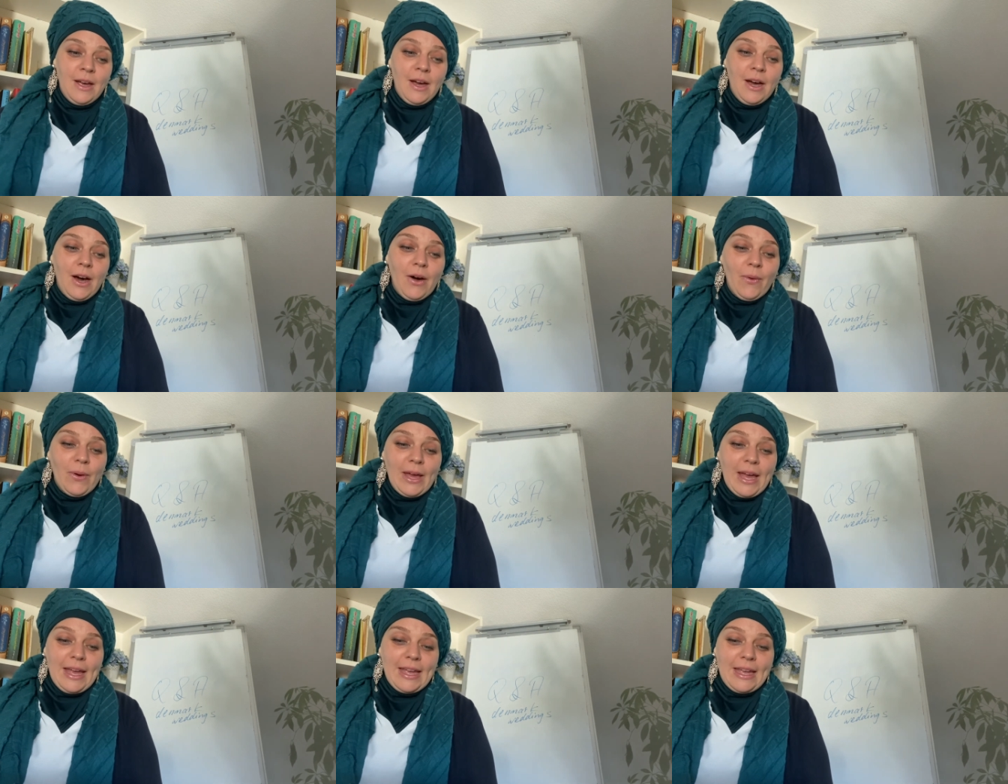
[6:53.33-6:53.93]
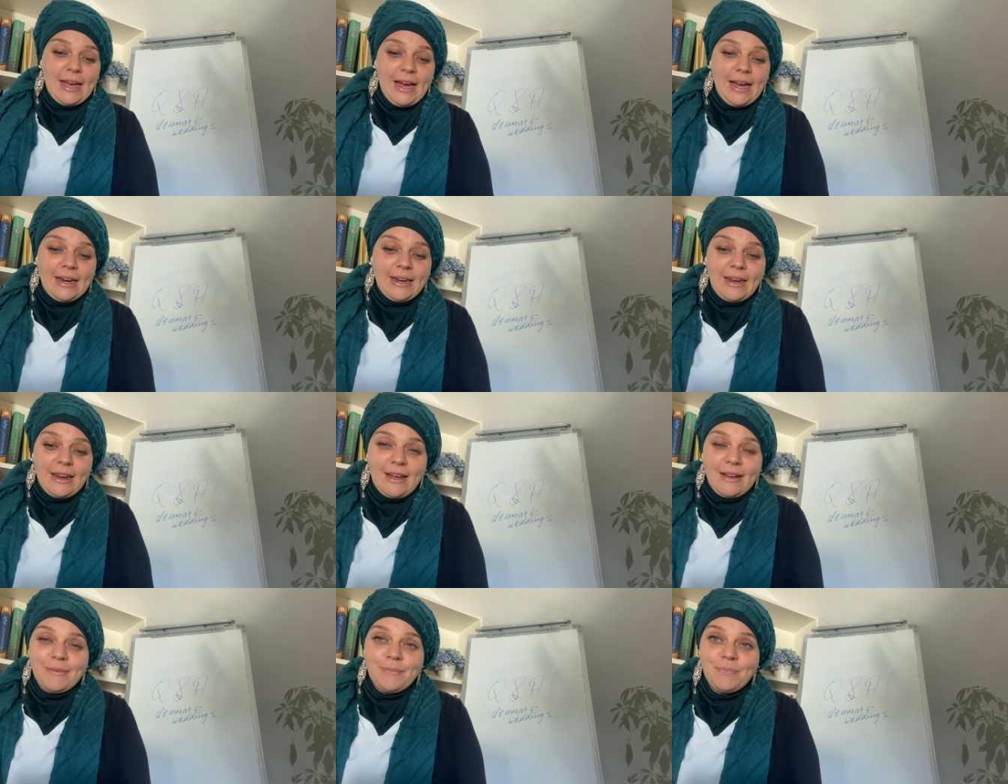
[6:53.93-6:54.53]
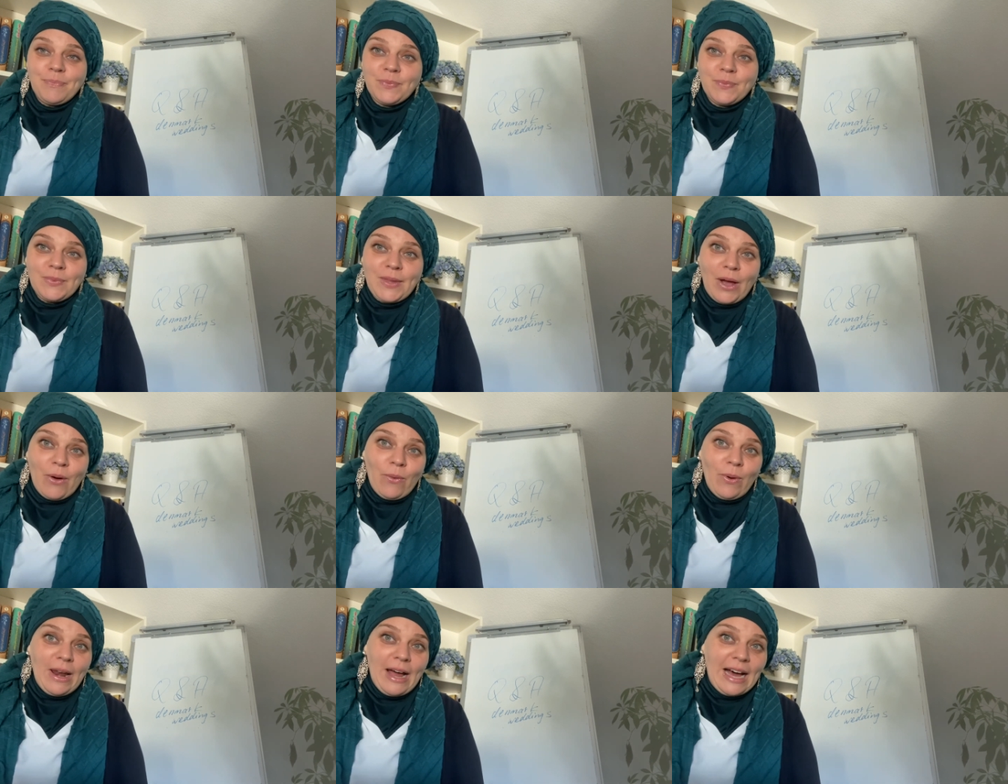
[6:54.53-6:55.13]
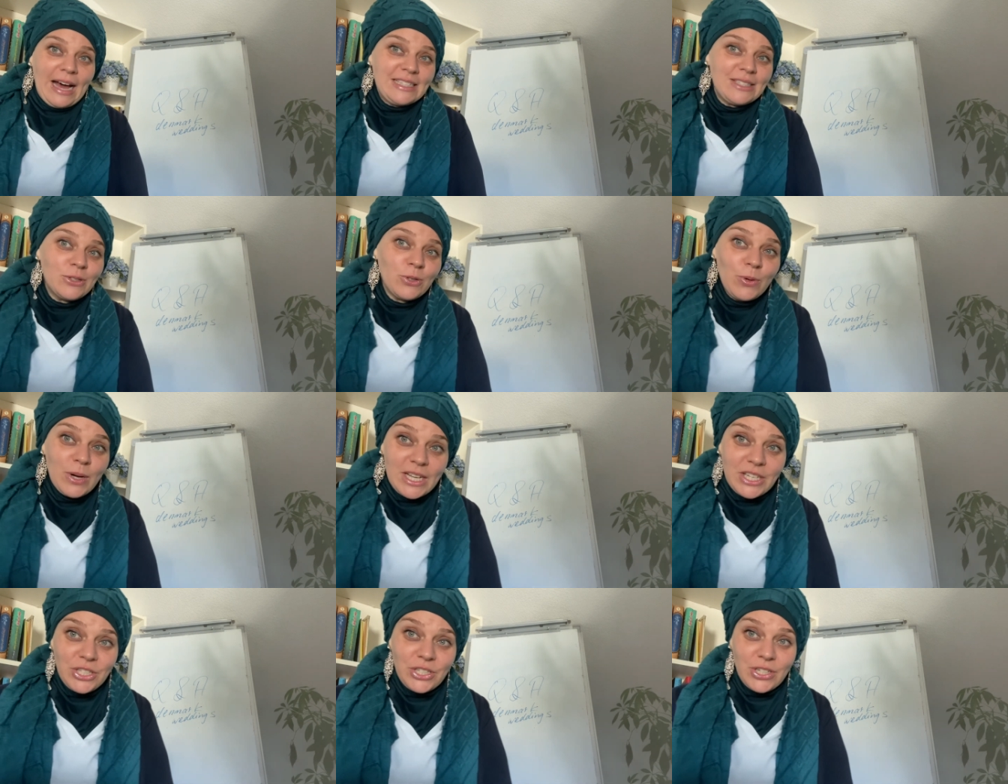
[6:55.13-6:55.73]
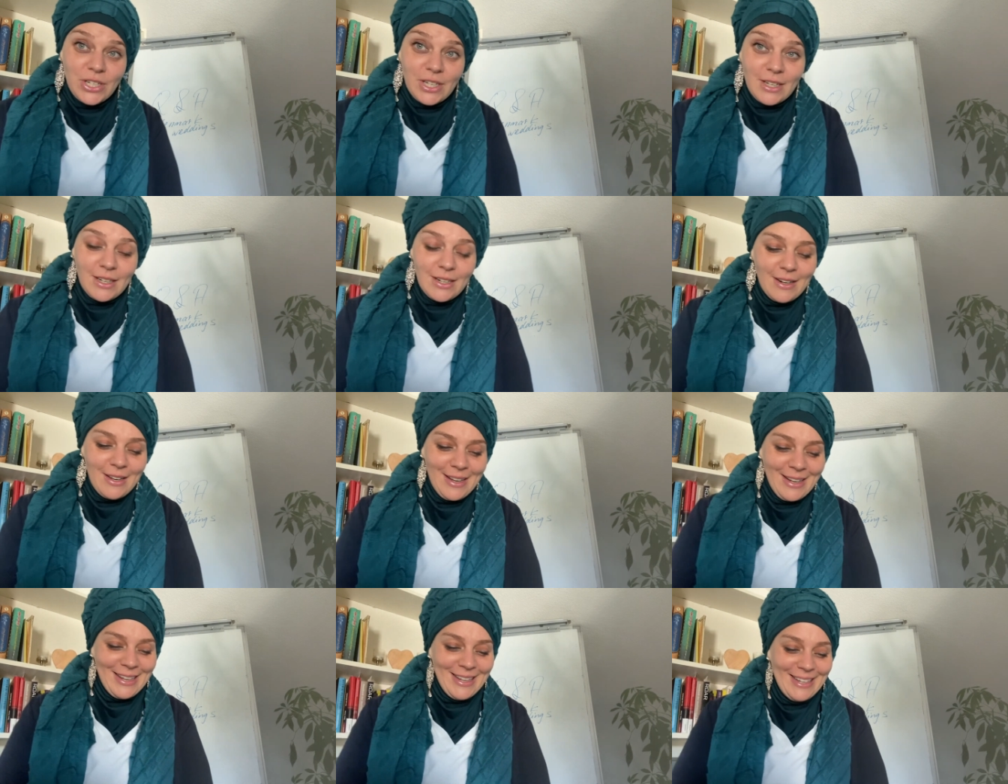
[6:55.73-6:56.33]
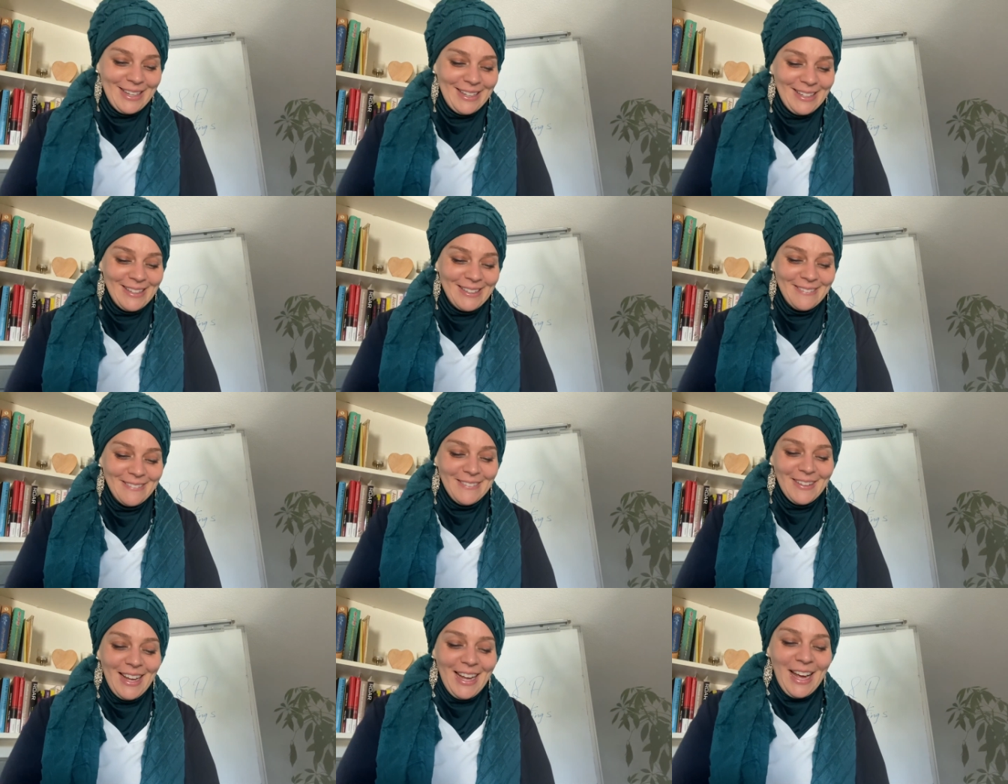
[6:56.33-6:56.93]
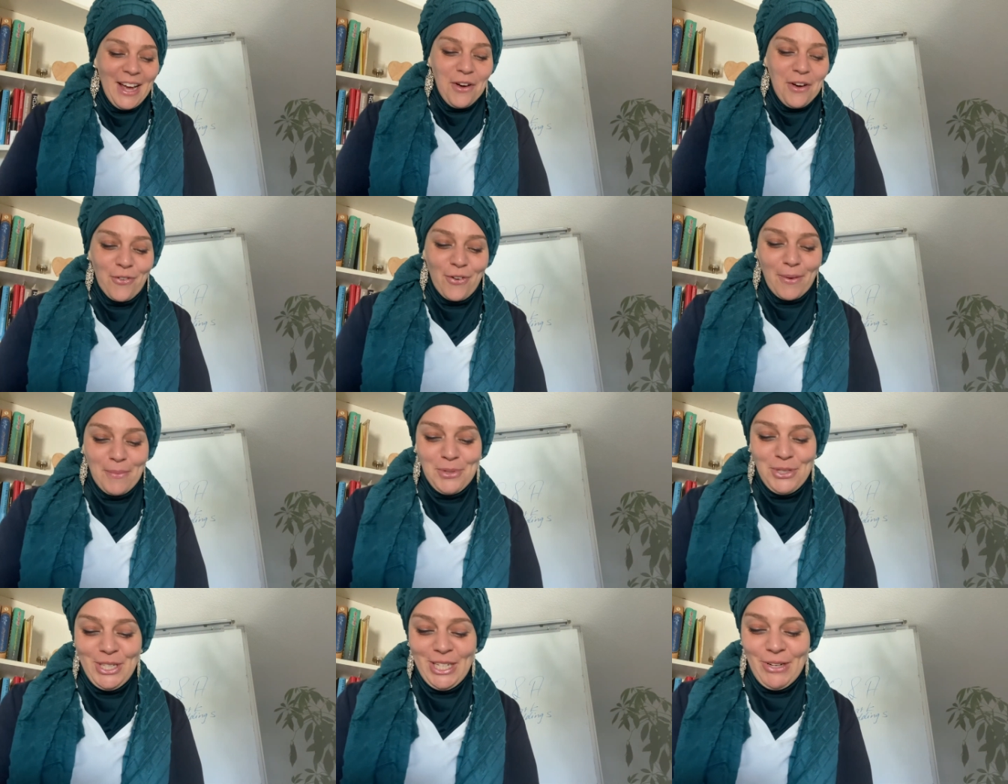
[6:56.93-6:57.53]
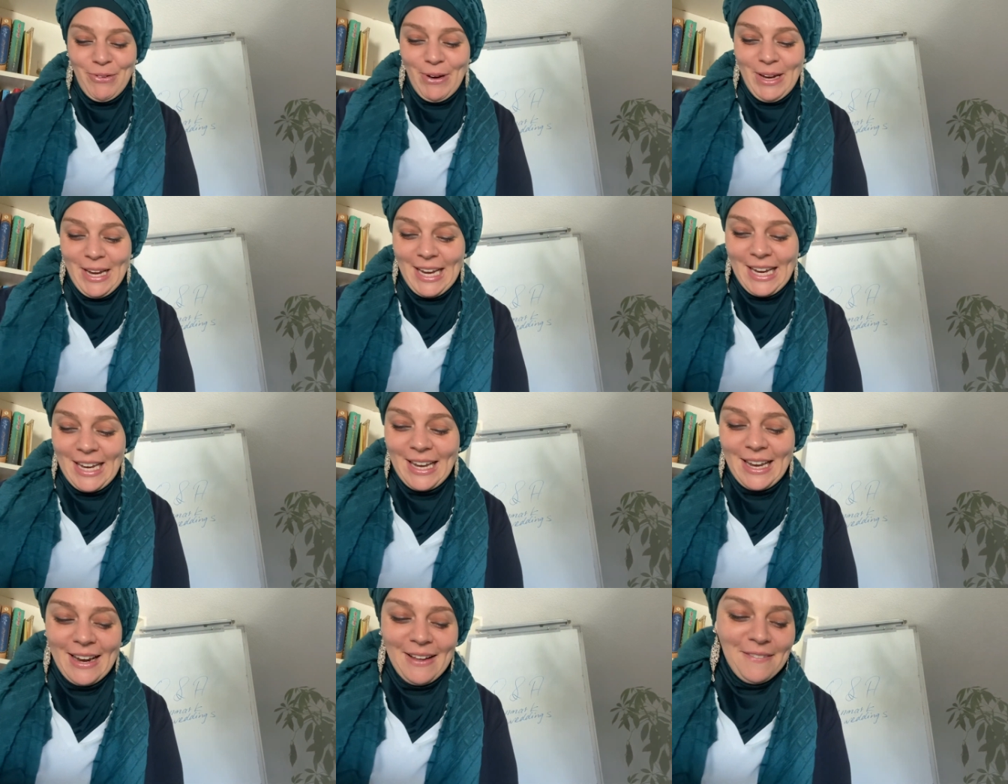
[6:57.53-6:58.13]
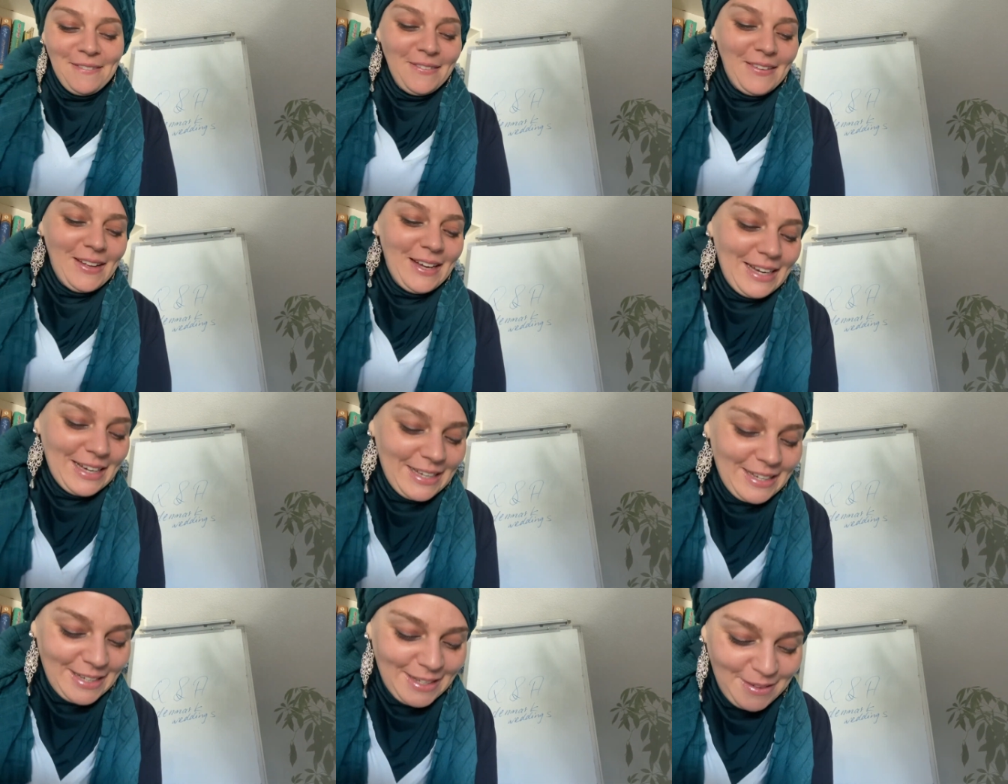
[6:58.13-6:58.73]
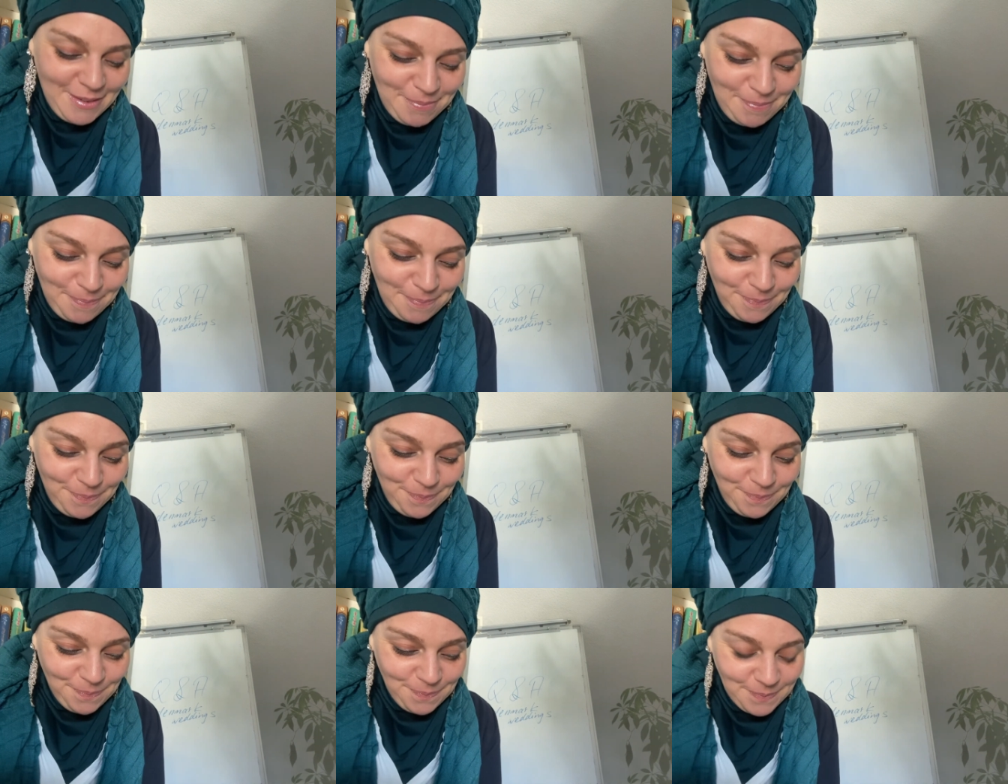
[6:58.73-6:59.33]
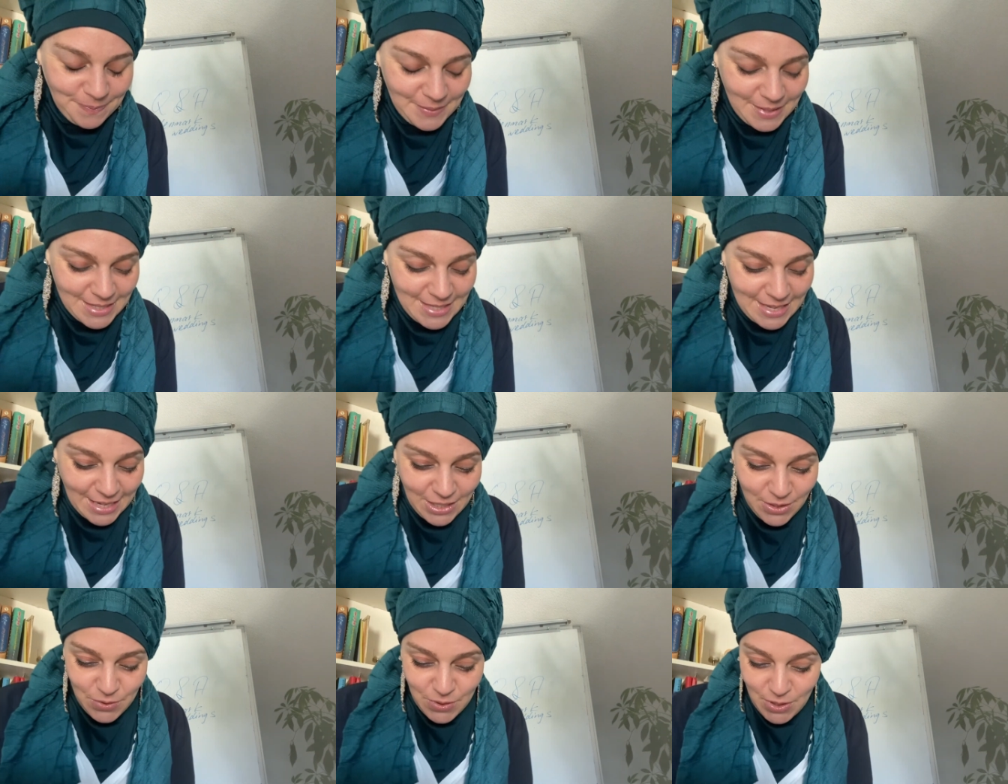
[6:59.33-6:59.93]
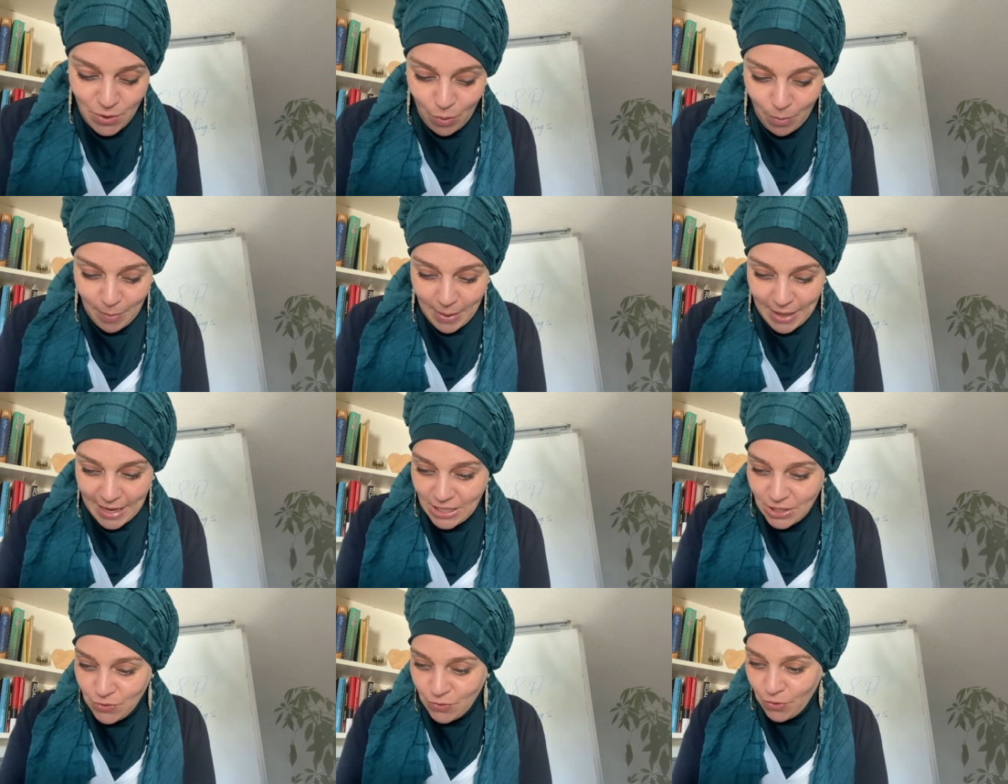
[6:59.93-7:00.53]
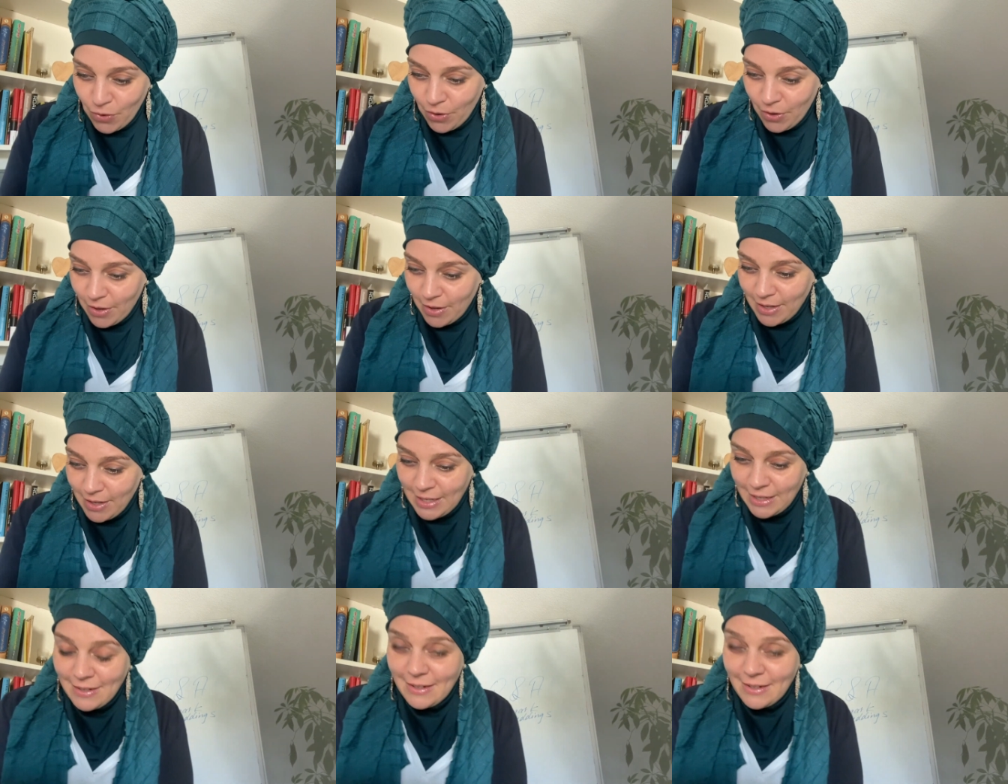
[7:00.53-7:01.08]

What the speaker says: Okay, and now last question from Shireen. Thank you so much for